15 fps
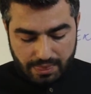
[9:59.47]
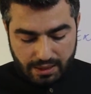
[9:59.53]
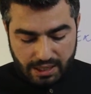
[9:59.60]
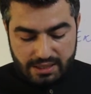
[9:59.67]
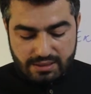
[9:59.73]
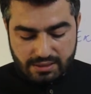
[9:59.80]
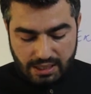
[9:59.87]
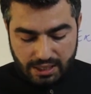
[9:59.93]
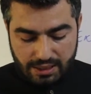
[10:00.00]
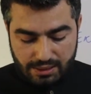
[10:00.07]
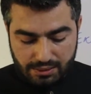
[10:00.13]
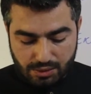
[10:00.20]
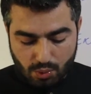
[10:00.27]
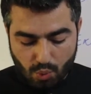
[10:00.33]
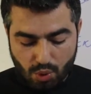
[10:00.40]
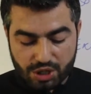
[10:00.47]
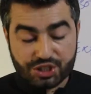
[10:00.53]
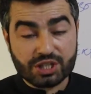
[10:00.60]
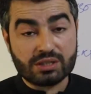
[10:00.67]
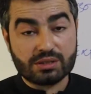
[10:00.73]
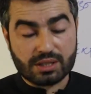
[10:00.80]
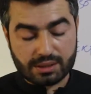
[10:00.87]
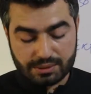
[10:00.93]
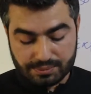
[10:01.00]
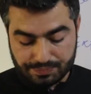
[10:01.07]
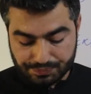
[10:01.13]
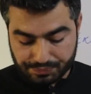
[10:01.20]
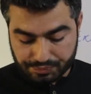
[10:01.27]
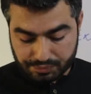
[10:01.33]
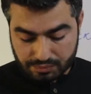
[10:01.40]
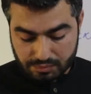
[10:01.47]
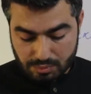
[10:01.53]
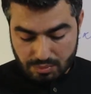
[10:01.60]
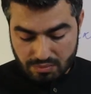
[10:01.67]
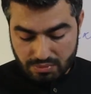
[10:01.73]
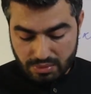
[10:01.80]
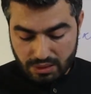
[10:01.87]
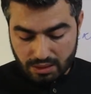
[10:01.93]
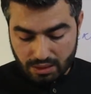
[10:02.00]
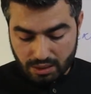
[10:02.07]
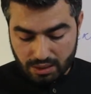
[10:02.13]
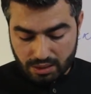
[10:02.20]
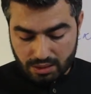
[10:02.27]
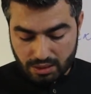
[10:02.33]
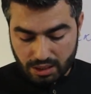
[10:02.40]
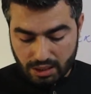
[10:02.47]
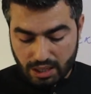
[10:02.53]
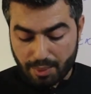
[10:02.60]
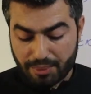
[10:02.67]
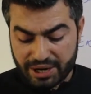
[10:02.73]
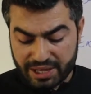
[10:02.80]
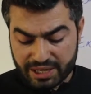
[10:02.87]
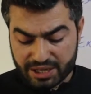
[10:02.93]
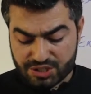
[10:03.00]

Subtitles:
his son, Washington, a budding